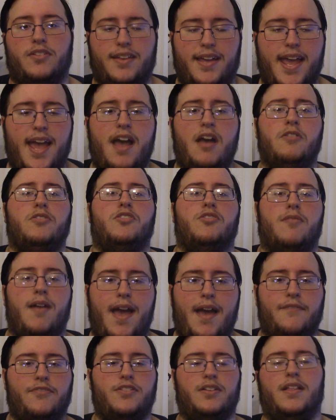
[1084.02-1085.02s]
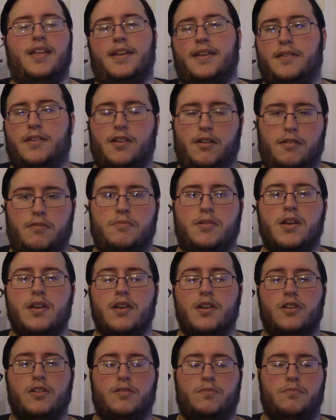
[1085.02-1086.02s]
account, you have to, like, you know,
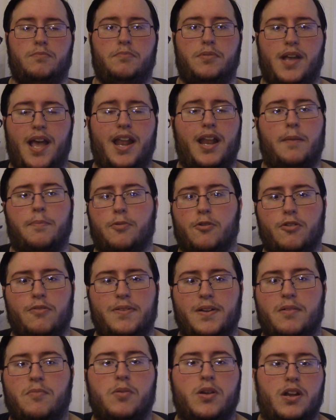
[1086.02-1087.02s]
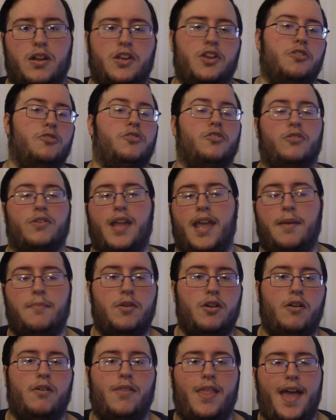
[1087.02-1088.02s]
kind of prove it with a username
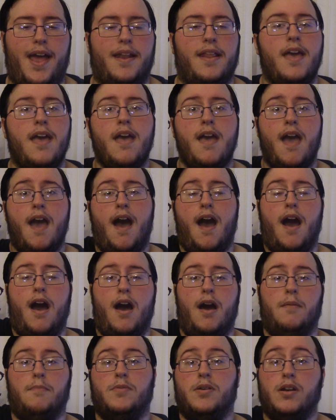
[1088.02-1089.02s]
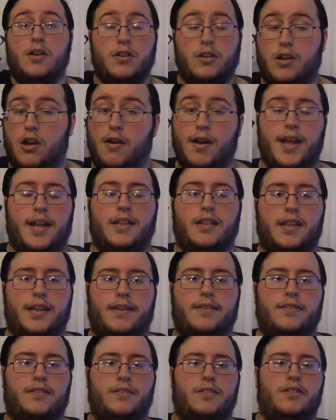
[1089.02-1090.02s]
and all that. Um, go ahead. The
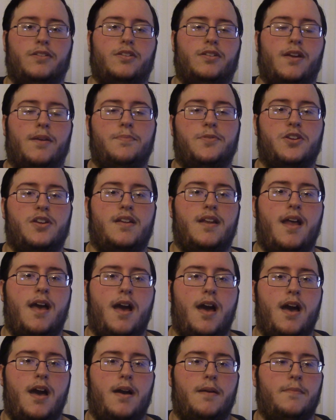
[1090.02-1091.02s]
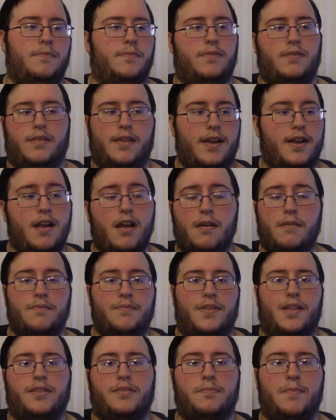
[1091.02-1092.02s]
link is in the description. Um, there you go.
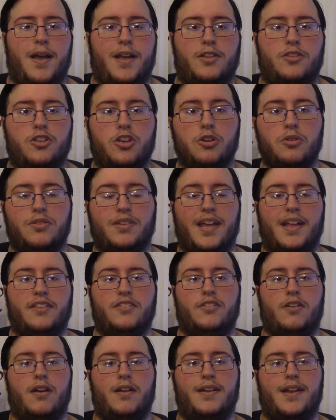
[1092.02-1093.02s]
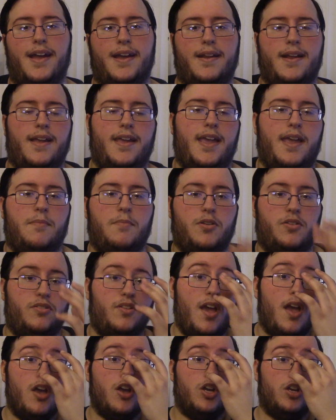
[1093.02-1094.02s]
That's my two cents on 99
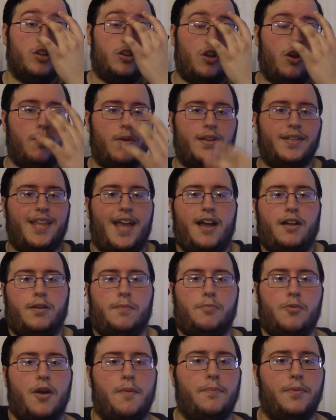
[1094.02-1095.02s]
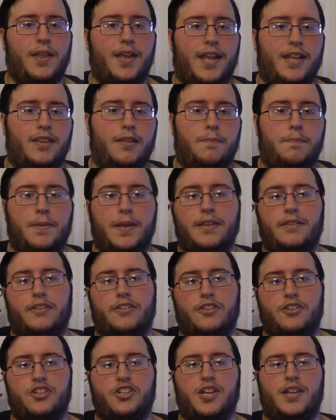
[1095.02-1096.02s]
Gamers going down abruptly and the
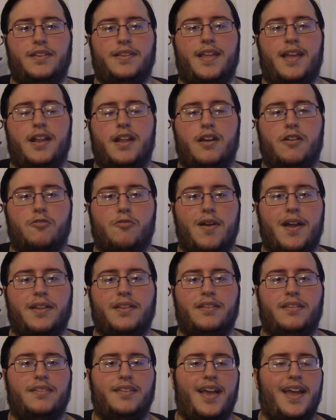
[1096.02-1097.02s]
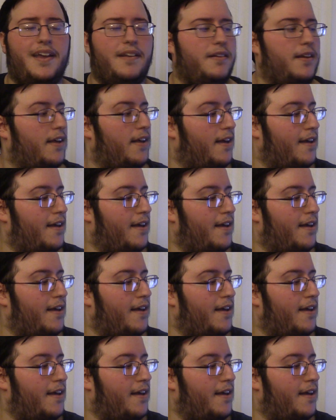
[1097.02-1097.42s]
pieces of shit that uh, ran the site.